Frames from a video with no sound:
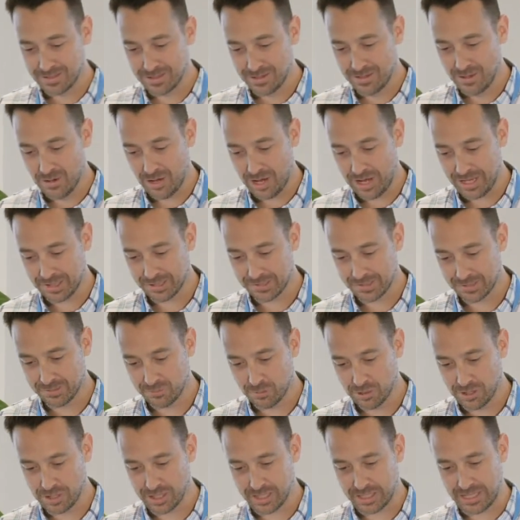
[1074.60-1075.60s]
Nice
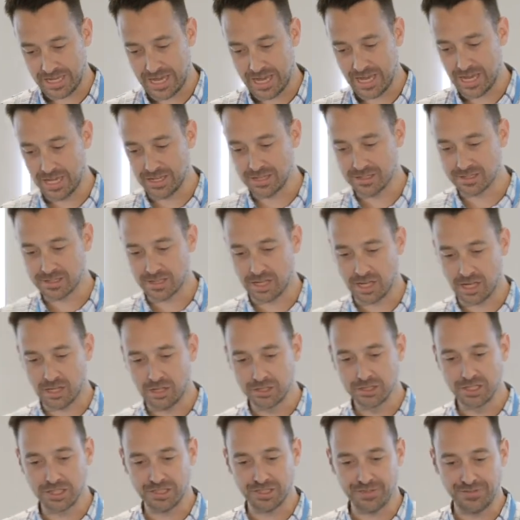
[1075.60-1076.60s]
work. And
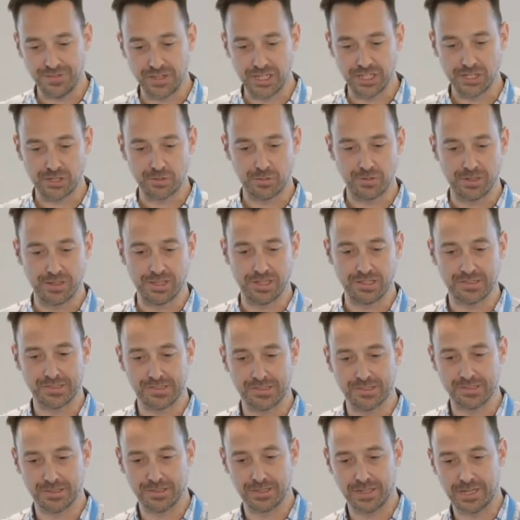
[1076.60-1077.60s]
I'll just finish with
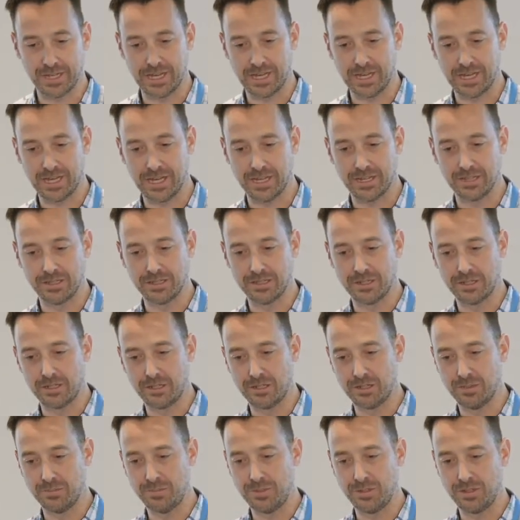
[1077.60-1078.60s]
this
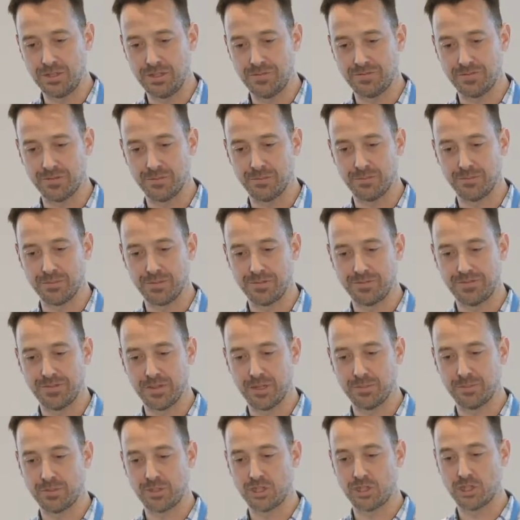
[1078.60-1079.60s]
little beauty from
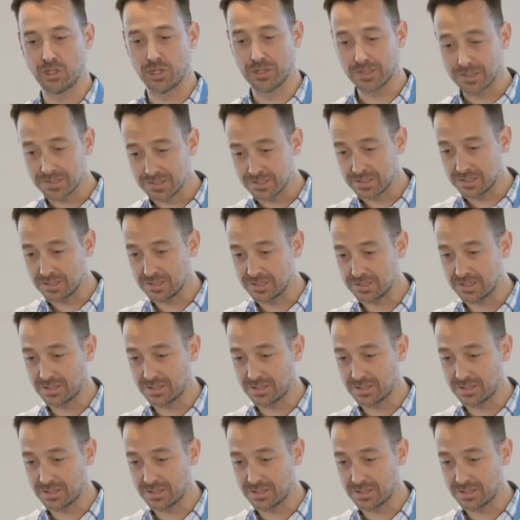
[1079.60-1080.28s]
Philip Johnston.